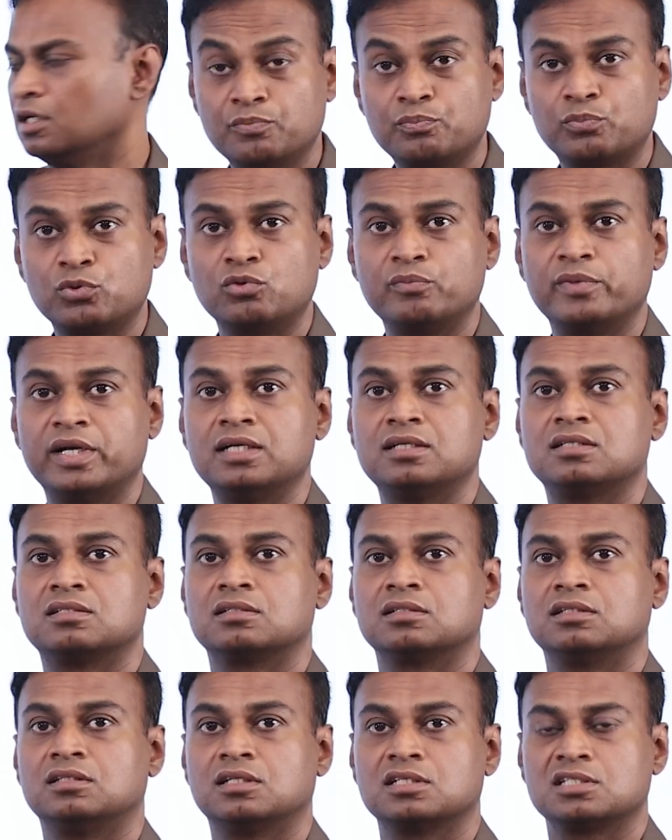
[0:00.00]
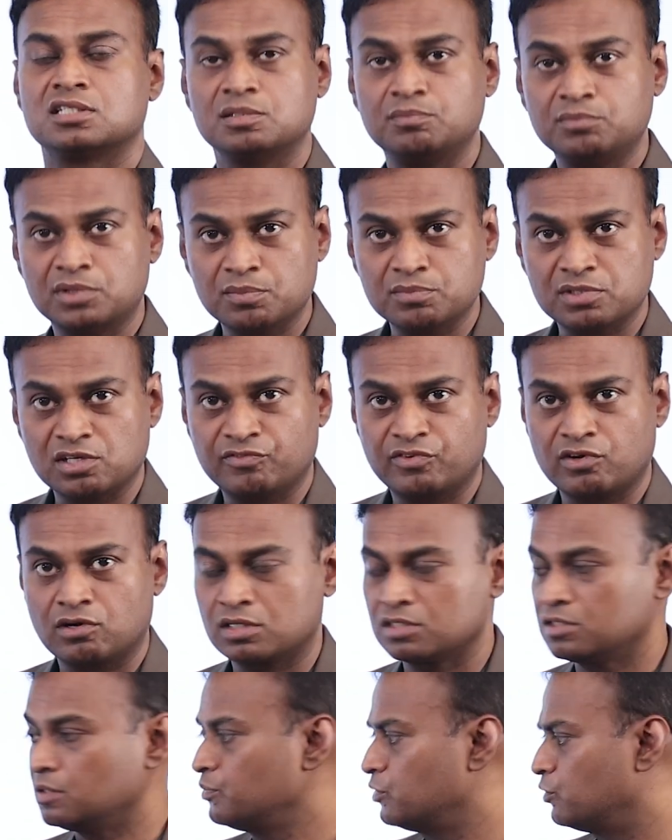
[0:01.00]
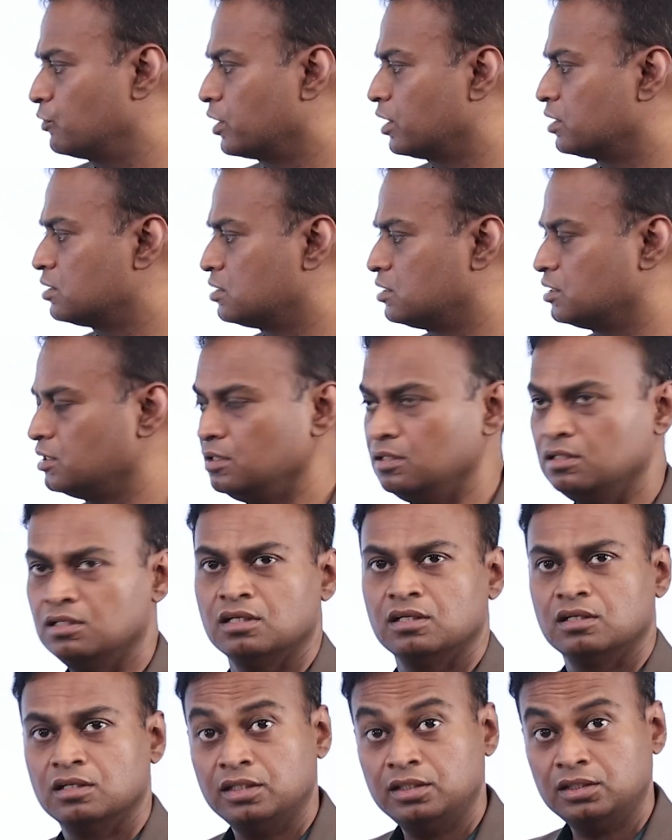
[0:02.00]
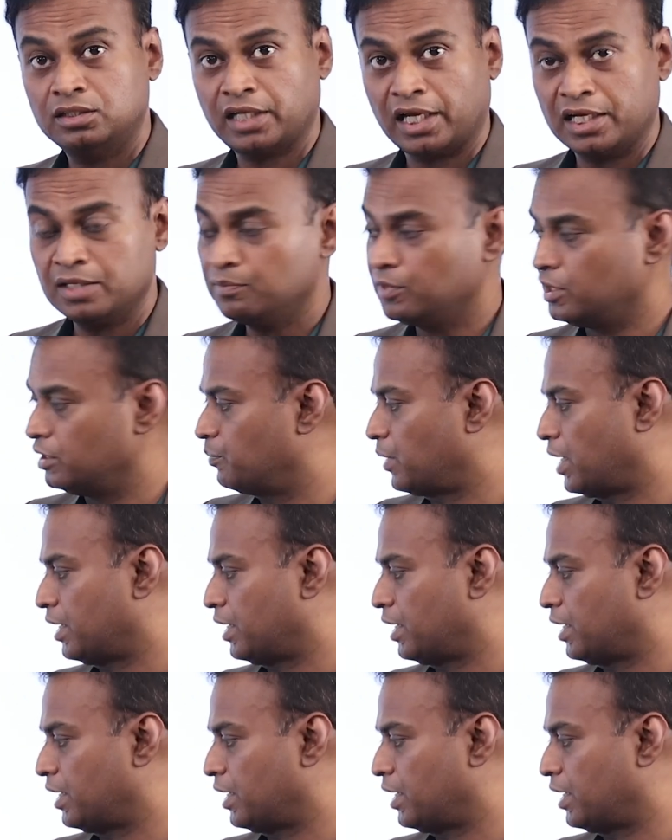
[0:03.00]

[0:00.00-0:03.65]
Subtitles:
improvements in the symptoms of autism. You can see in timely